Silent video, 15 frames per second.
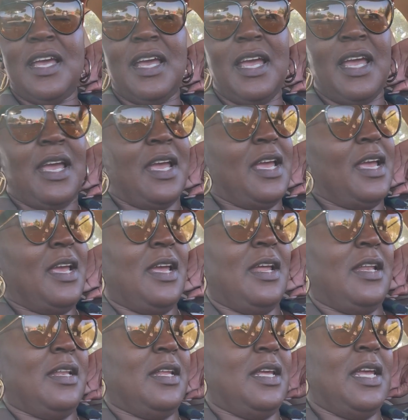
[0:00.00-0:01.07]

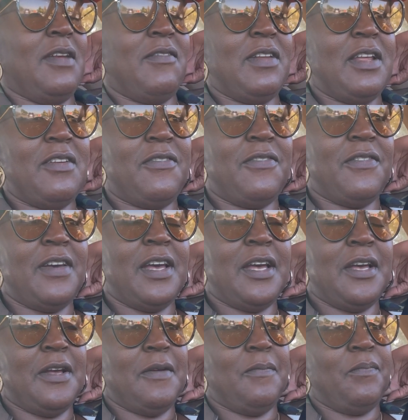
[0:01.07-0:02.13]
And even if
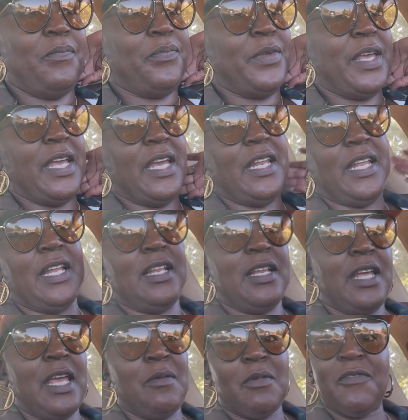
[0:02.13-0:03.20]
he didn't,
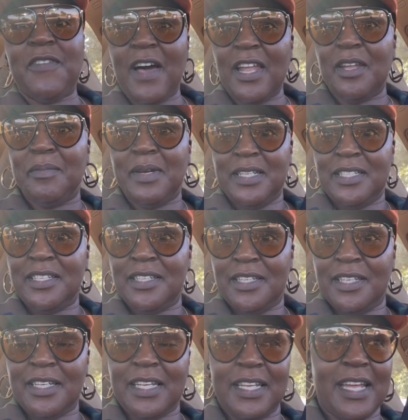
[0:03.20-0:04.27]
he would follow me to
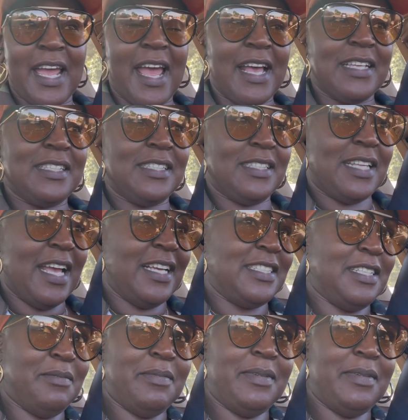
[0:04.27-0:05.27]
the gas station,